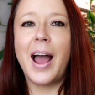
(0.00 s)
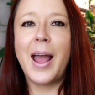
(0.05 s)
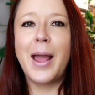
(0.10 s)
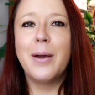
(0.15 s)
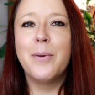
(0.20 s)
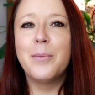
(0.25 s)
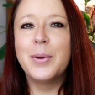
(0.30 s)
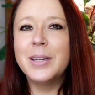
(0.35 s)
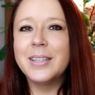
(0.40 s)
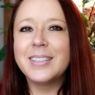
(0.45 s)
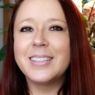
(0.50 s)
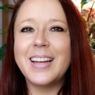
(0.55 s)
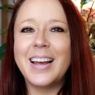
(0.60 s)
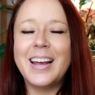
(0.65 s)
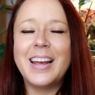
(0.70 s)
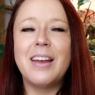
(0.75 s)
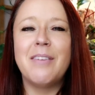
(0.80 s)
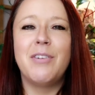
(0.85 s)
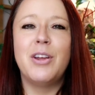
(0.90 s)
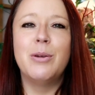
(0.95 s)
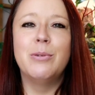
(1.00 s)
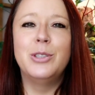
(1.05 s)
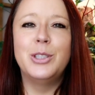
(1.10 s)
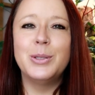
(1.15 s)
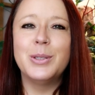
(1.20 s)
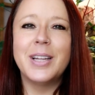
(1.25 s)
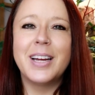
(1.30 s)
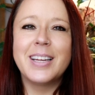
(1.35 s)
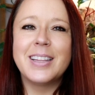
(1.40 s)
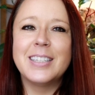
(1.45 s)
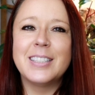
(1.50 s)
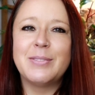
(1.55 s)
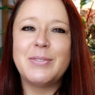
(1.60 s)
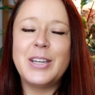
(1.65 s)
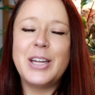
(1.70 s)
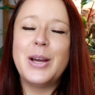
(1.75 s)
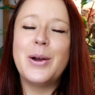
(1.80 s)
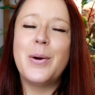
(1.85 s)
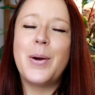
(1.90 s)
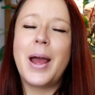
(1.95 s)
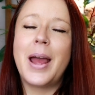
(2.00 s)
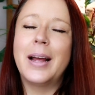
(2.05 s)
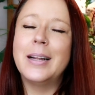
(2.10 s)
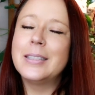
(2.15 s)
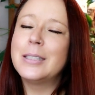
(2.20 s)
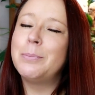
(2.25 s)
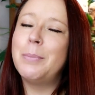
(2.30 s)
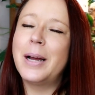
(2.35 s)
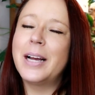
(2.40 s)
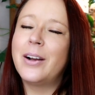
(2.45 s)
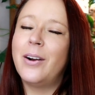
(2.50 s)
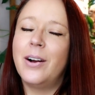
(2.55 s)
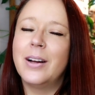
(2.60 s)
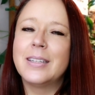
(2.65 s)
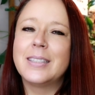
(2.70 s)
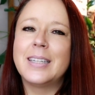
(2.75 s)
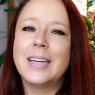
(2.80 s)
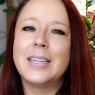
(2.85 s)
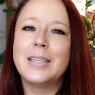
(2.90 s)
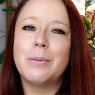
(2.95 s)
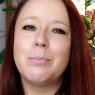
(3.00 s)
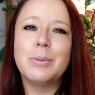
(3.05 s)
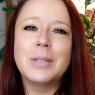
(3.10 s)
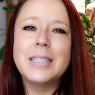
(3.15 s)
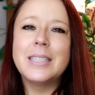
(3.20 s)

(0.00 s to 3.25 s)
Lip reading: I will say if you do like this video and my content,